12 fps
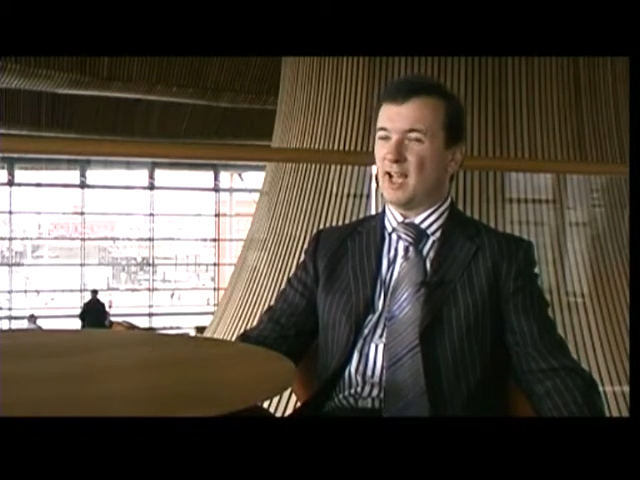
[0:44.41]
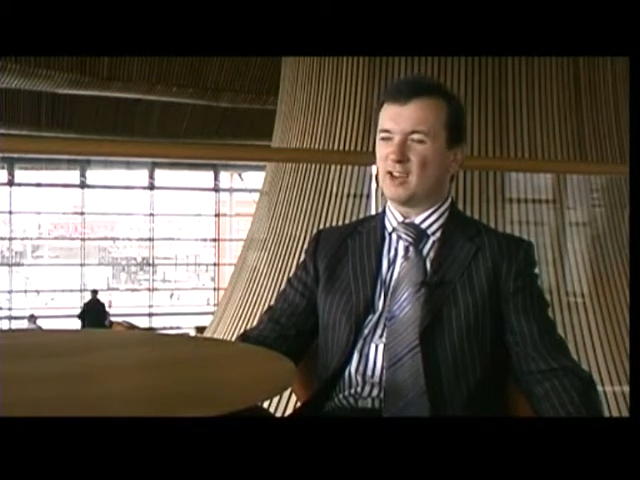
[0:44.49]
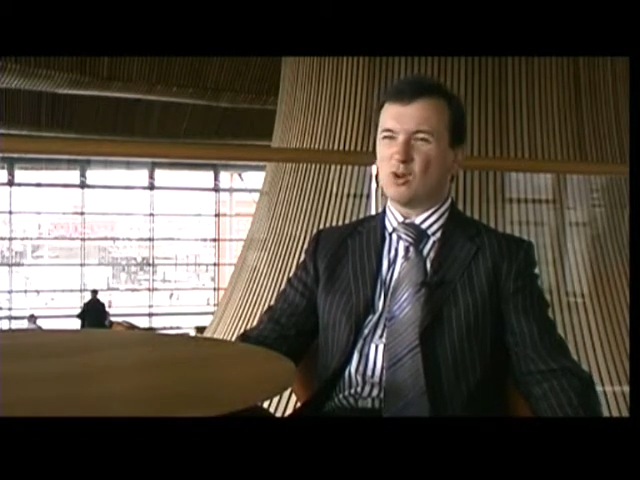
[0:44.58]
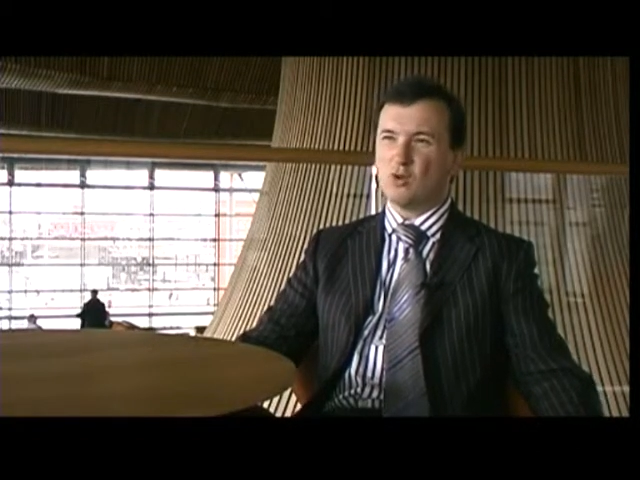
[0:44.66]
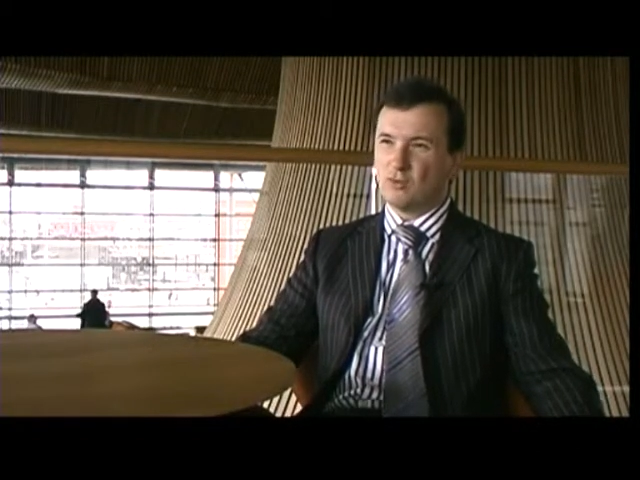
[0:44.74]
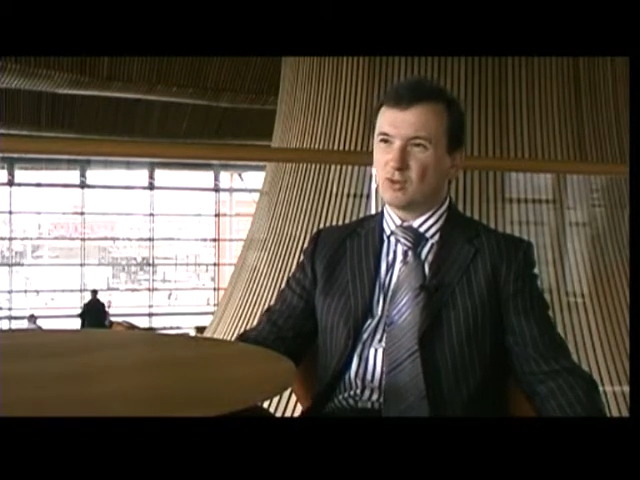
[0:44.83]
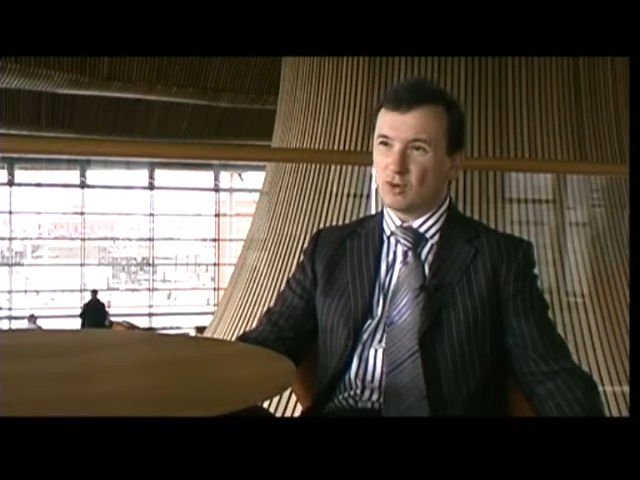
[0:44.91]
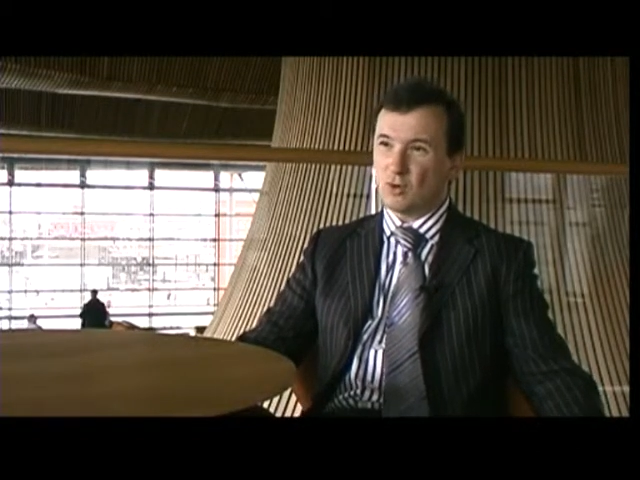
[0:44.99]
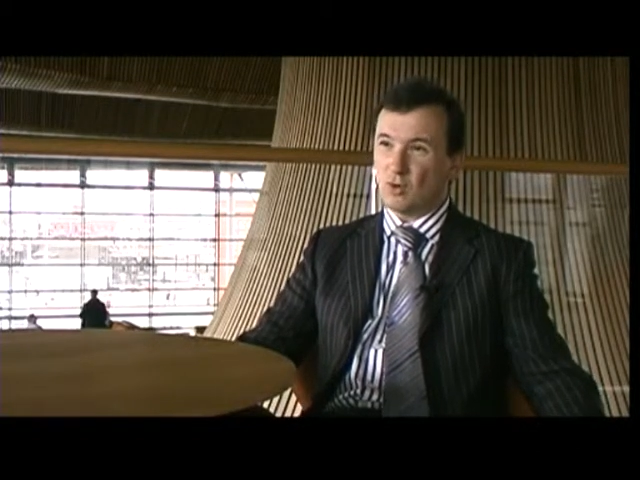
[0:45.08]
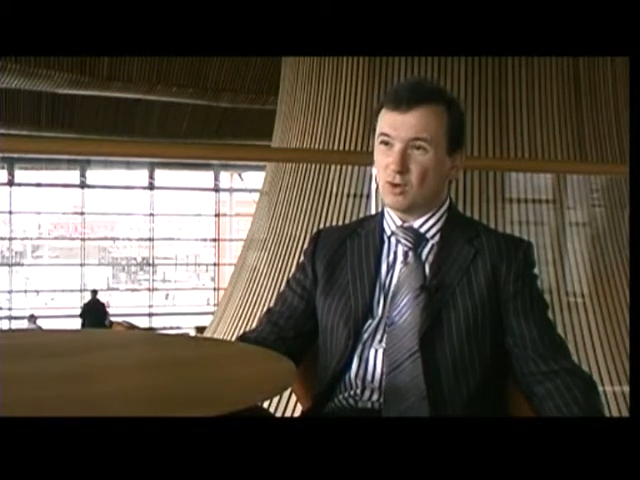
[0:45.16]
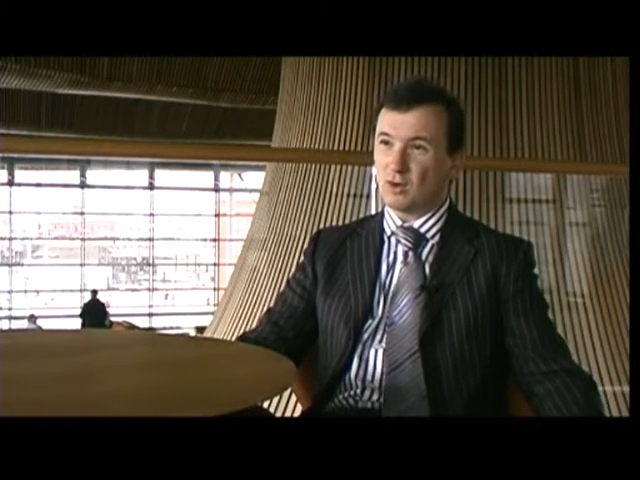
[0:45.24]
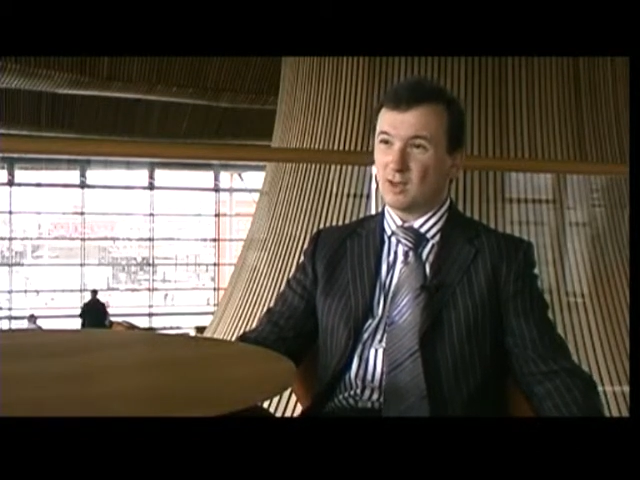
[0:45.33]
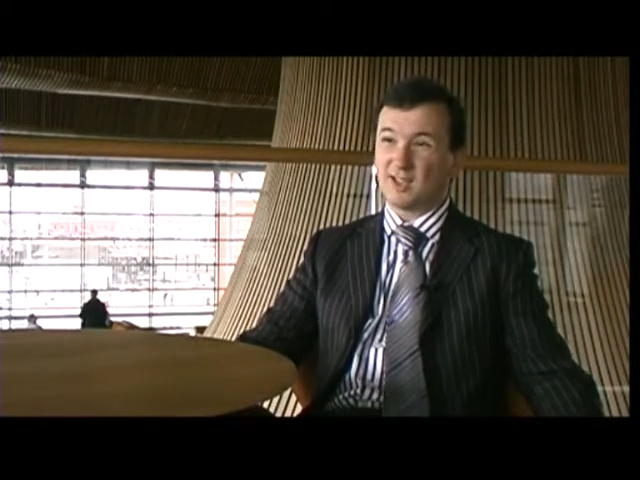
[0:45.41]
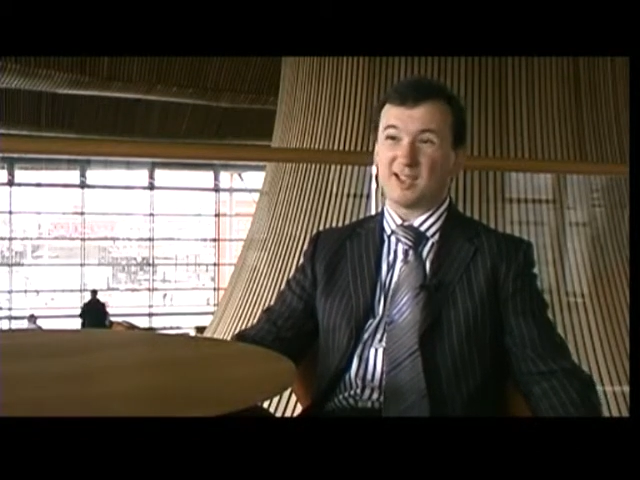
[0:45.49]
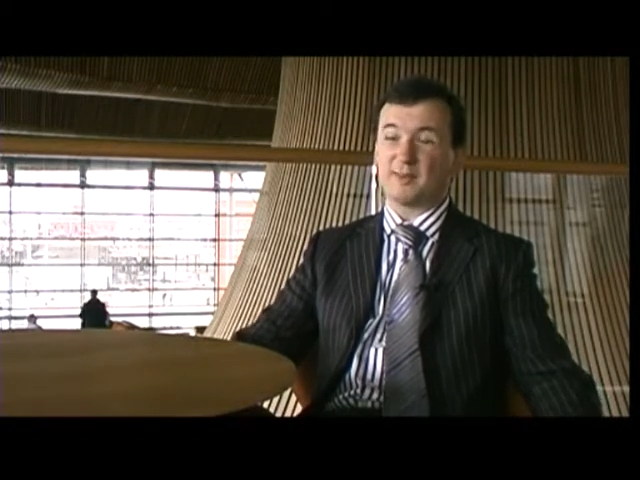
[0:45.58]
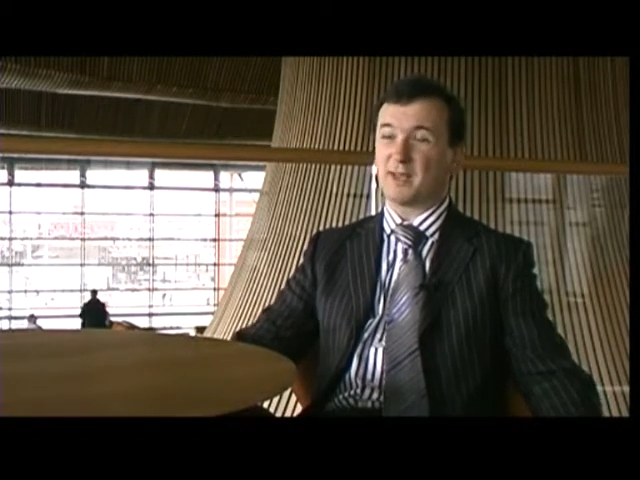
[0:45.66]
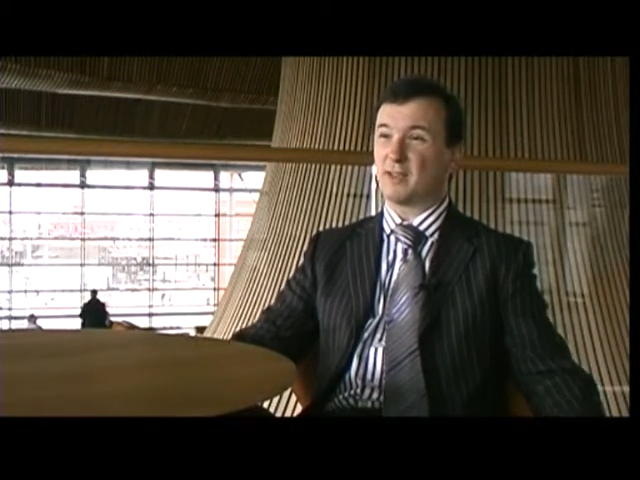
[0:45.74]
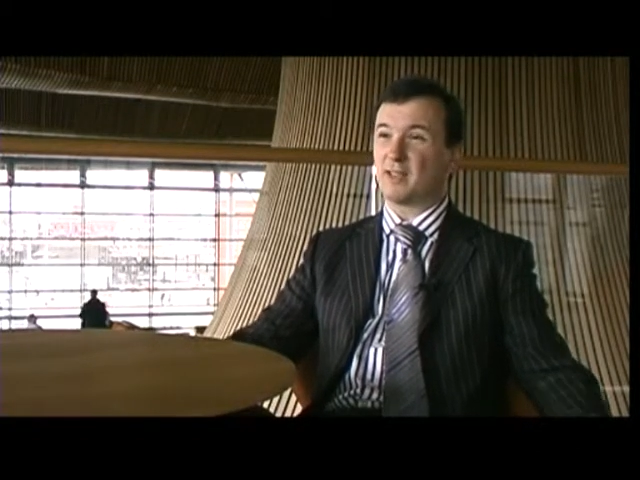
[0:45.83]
And overall, I mean,